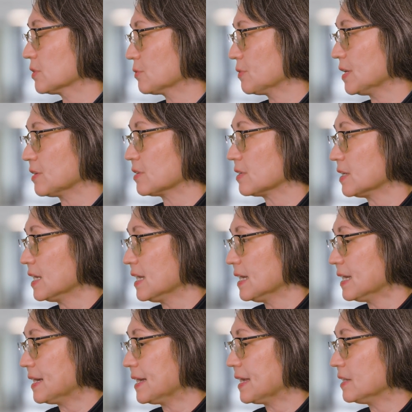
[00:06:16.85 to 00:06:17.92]
career
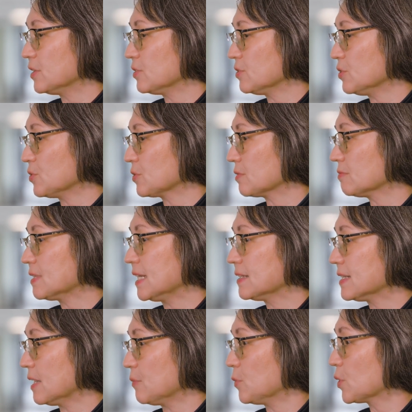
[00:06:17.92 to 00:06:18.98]
and in your
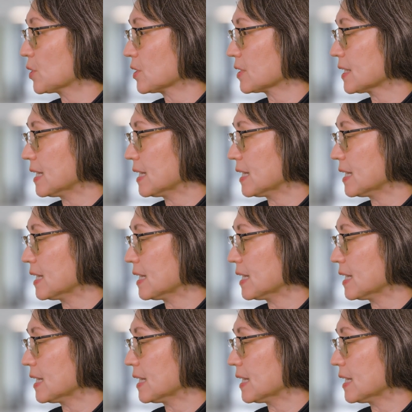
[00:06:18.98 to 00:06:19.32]
day-to-day work.